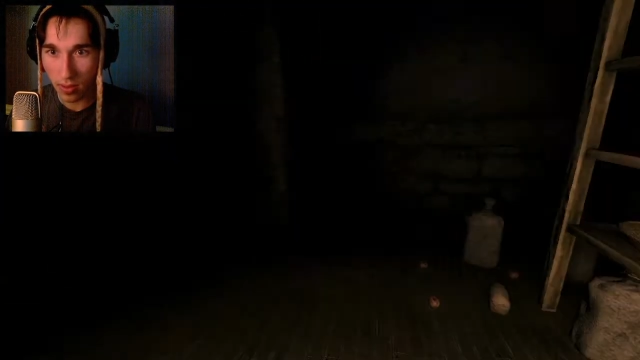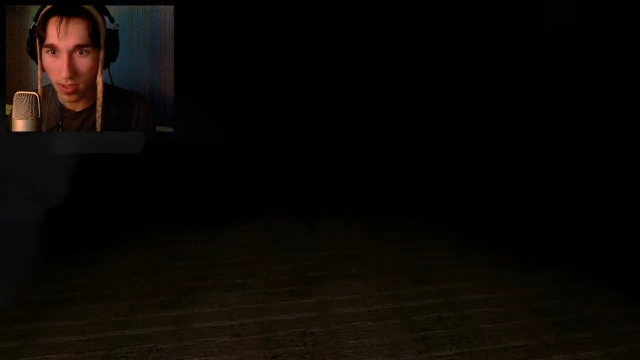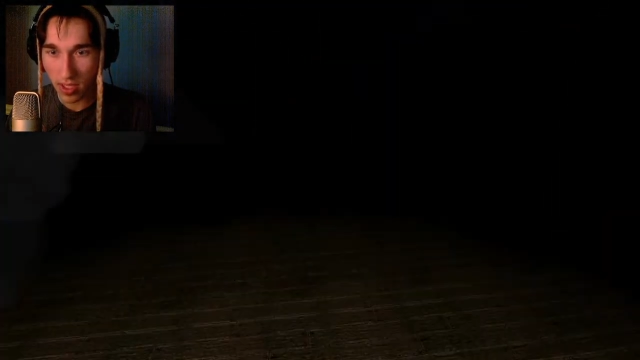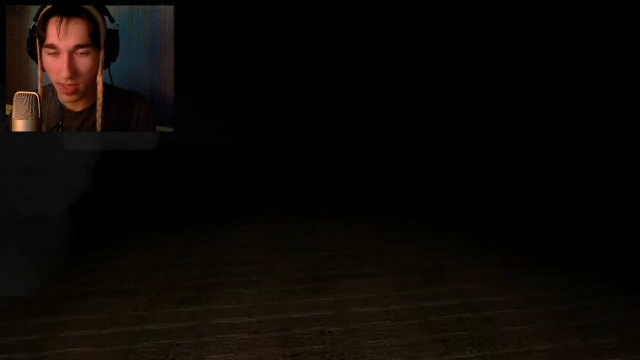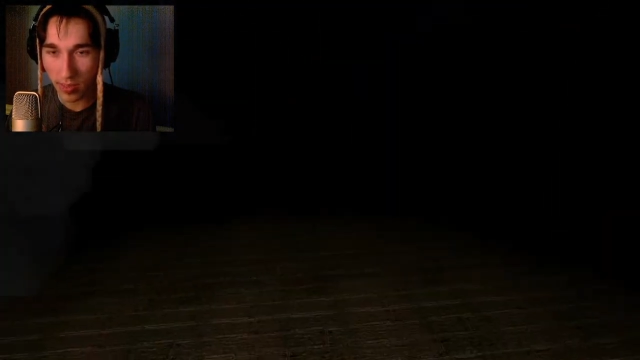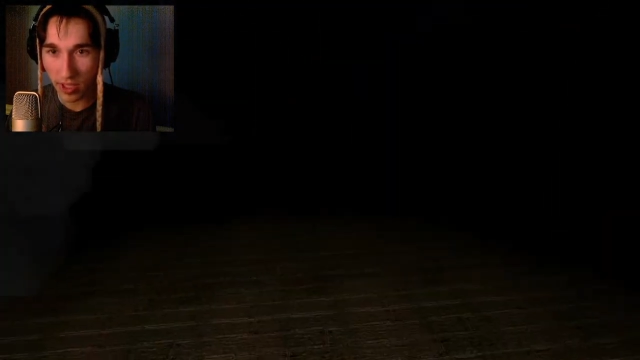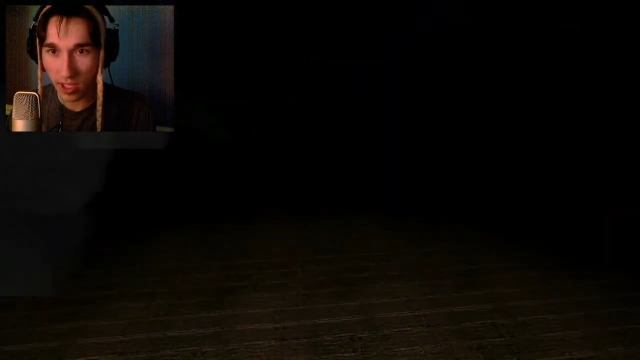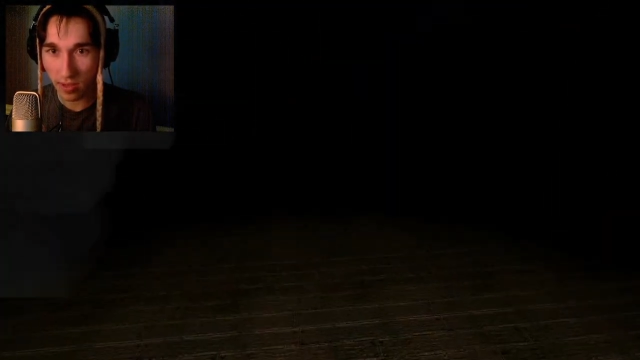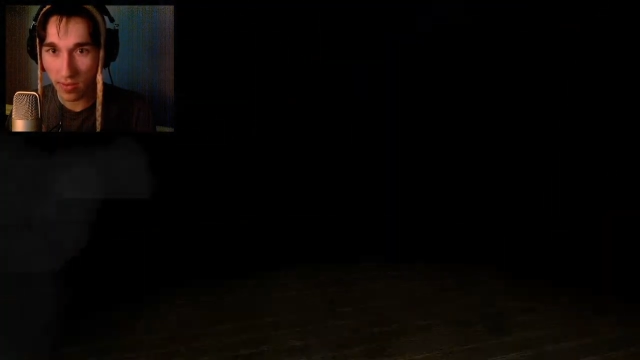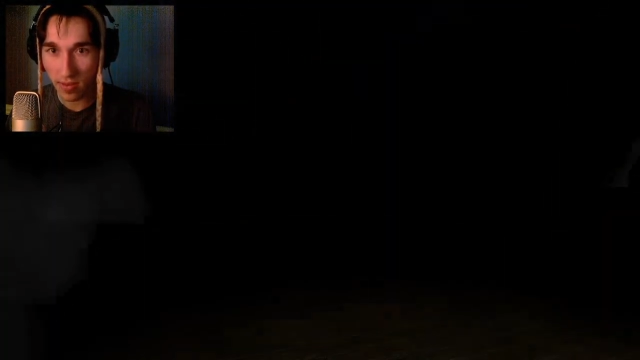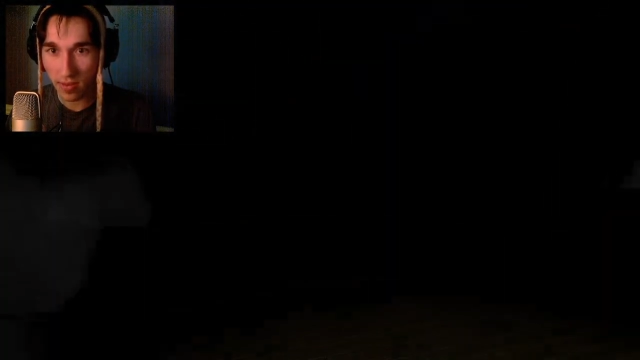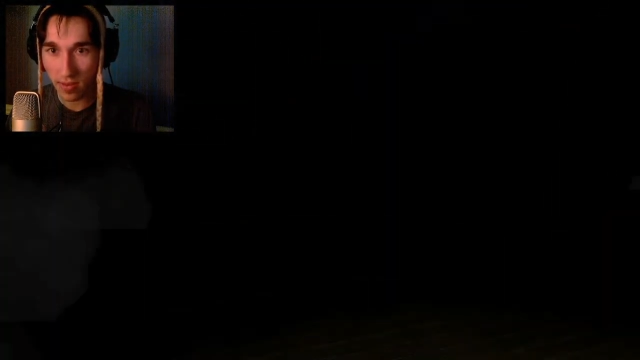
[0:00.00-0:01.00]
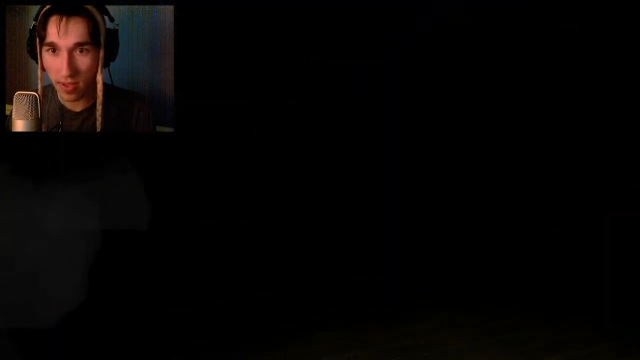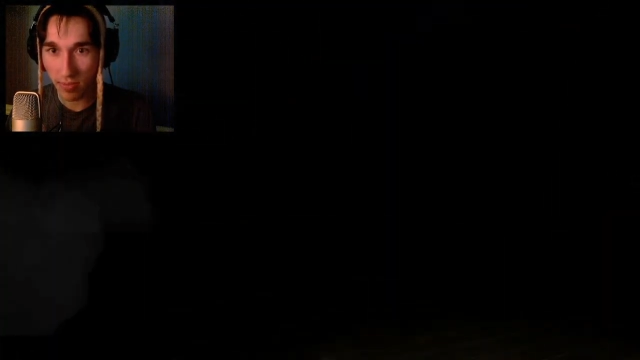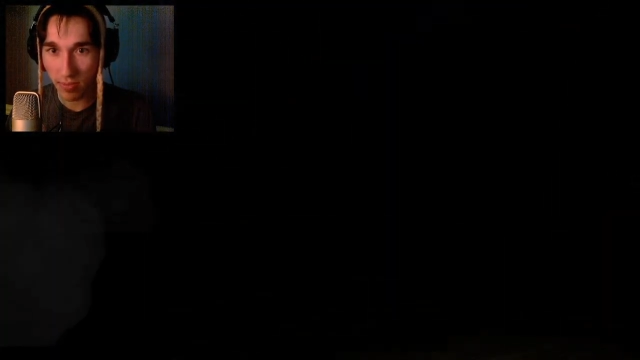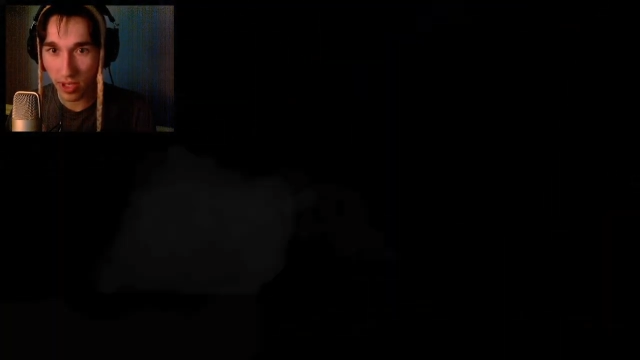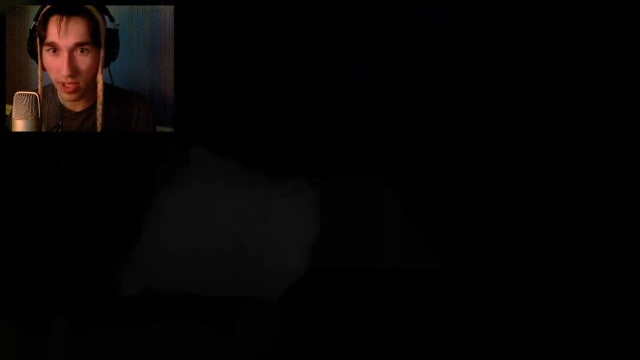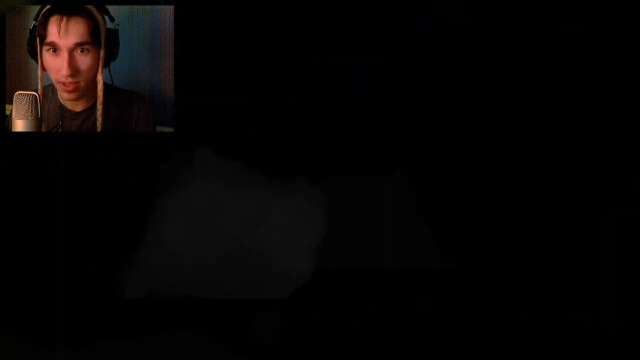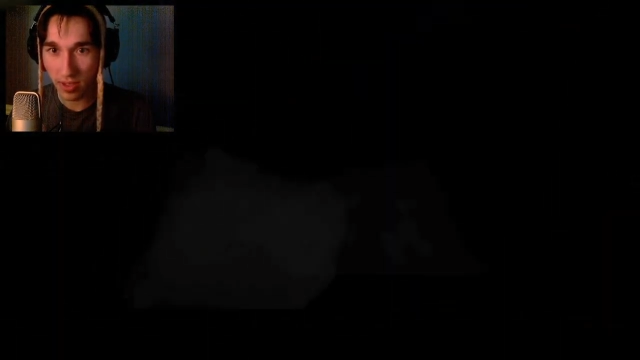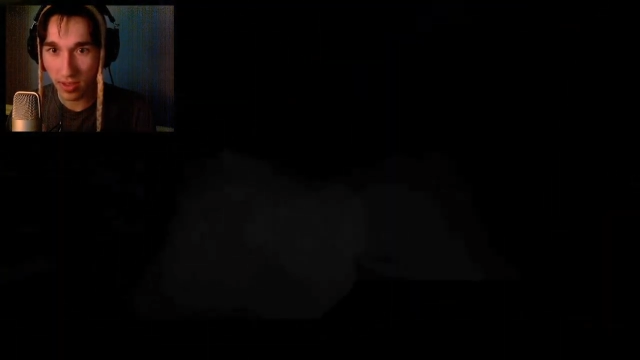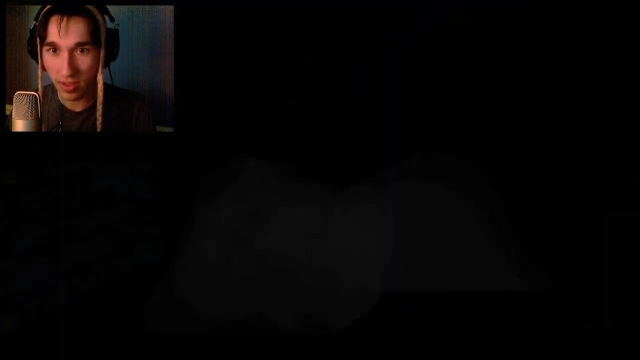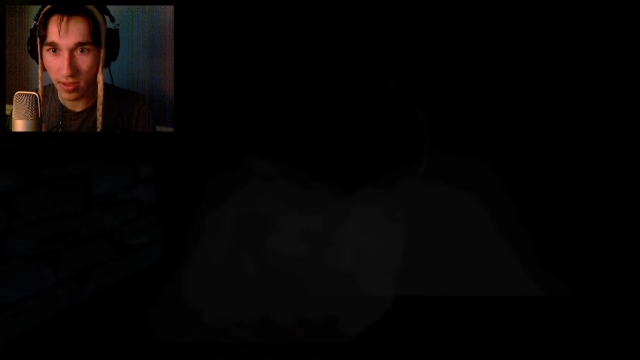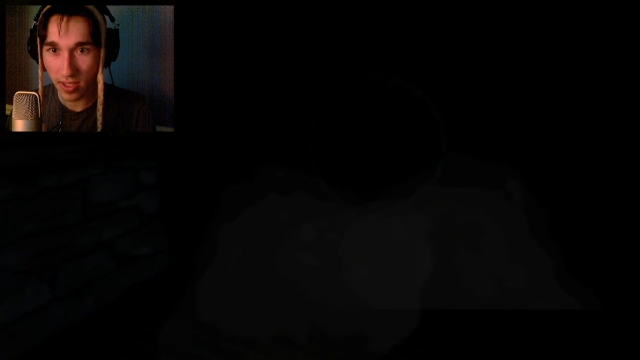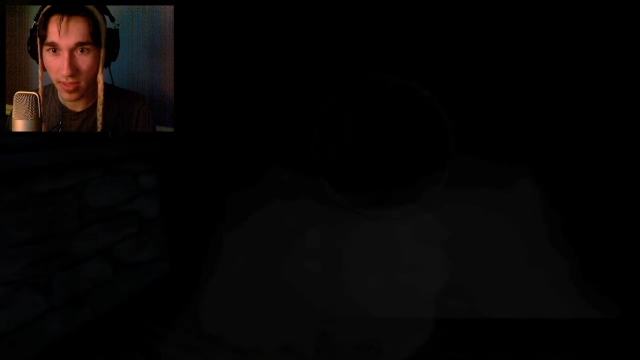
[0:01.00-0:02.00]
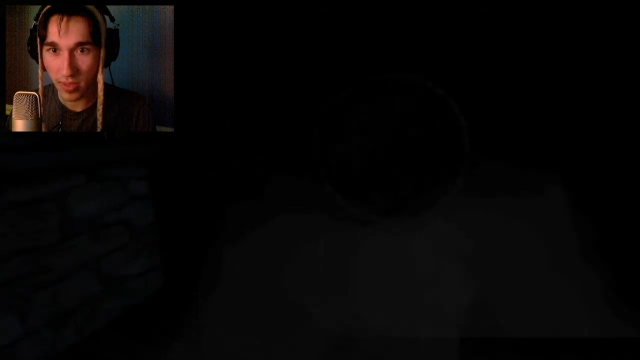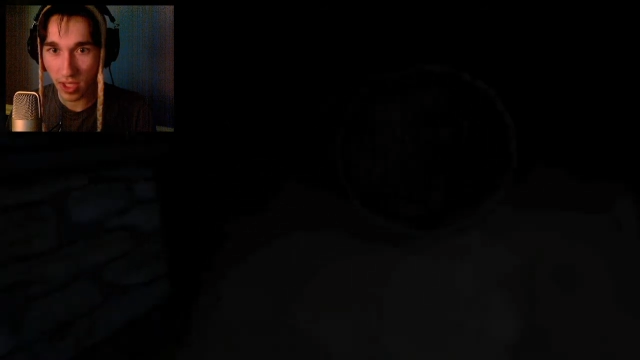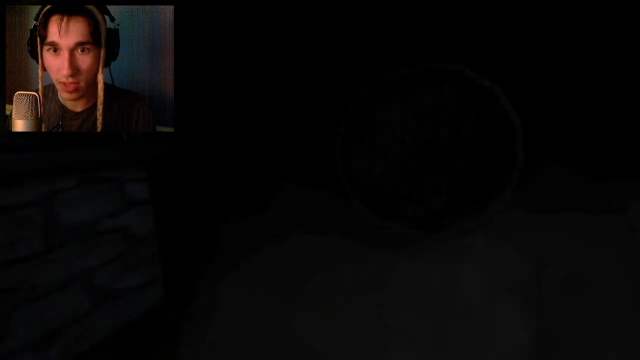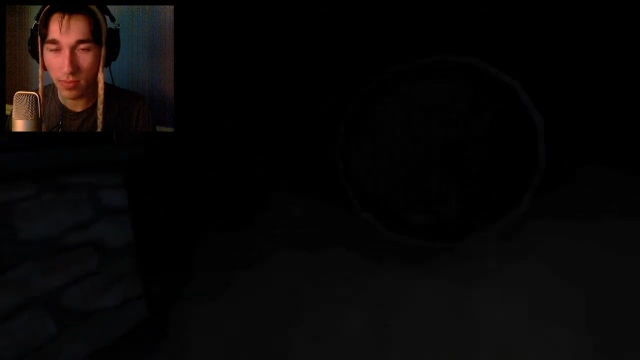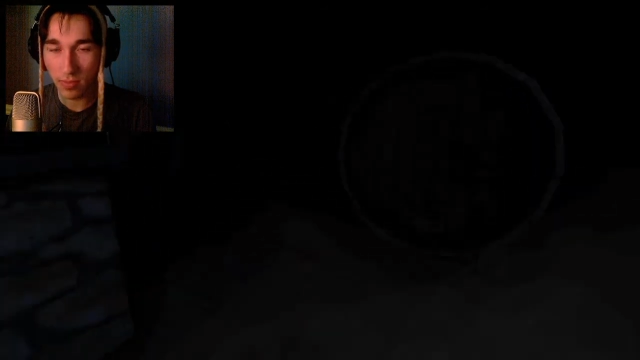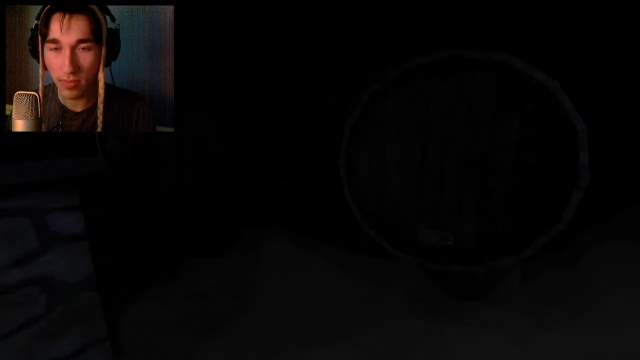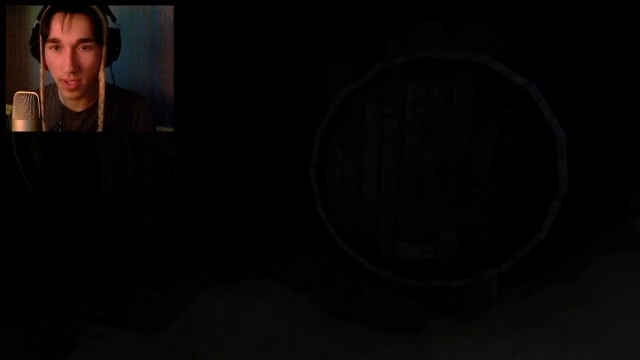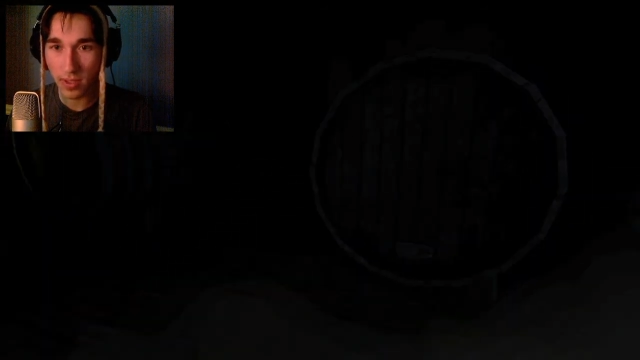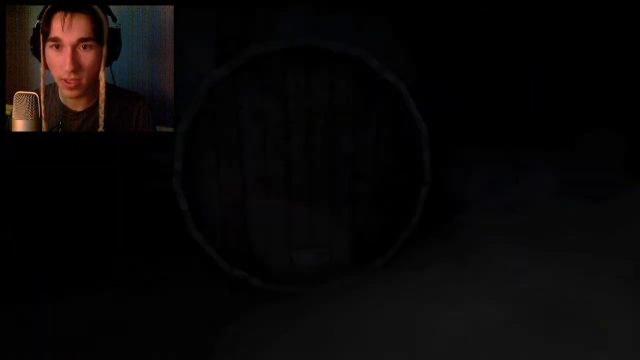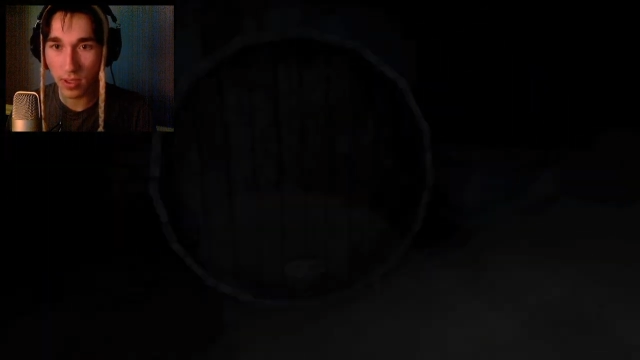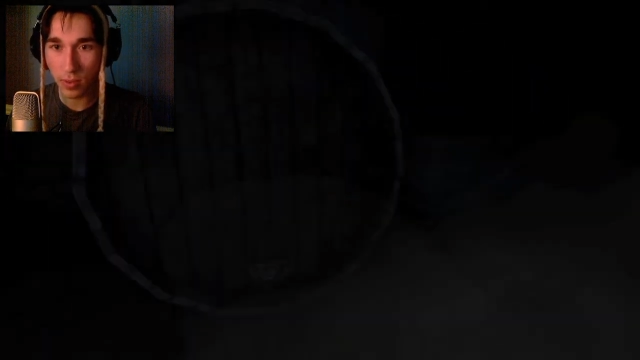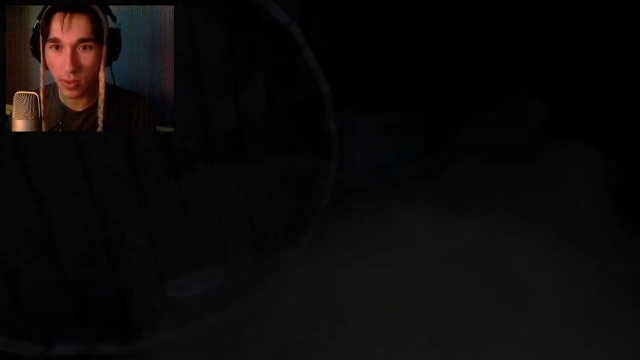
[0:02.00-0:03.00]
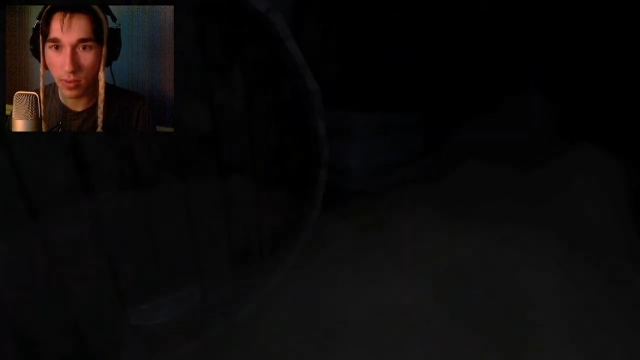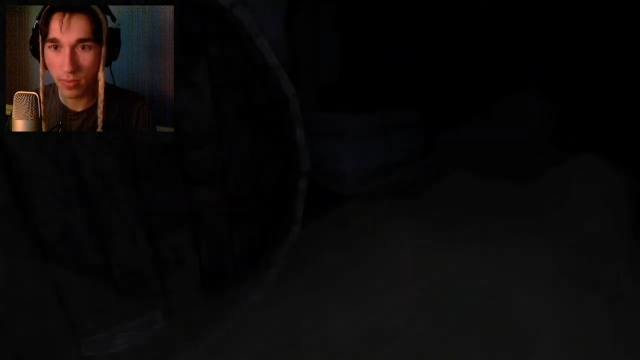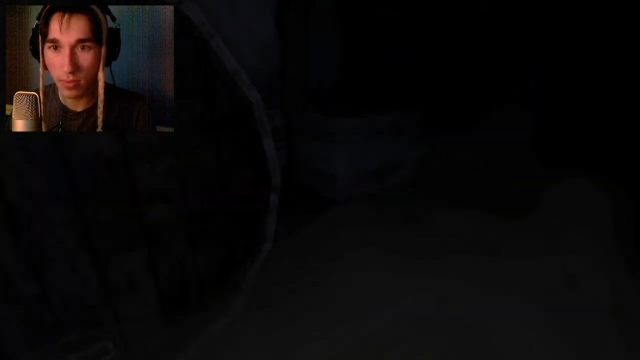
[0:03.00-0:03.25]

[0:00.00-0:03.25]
Sup, potatoes and bread. Sup, John. How's it going?